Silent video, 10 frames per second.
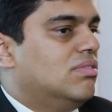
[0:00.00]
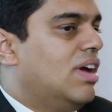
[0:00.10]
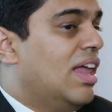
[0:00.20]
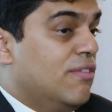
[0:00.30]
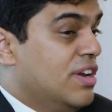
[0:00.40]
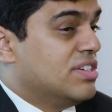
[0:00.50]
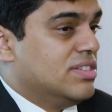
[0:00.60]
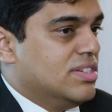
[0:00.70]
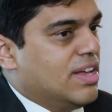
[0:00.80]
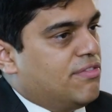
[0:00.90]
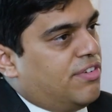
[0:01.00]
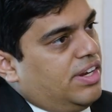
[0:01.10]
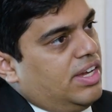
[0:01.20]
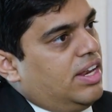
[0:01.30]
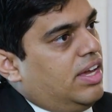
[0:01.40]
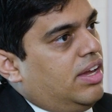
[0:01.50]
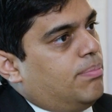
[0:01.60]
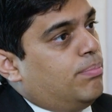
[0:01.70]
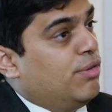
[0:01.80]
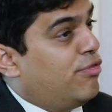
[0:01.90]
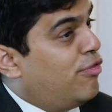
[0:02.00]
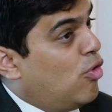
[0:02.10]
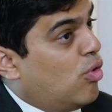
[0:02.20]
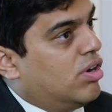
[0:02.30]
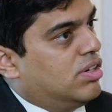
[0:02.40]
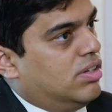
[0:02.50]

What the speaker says: elevations in cell-free DNA before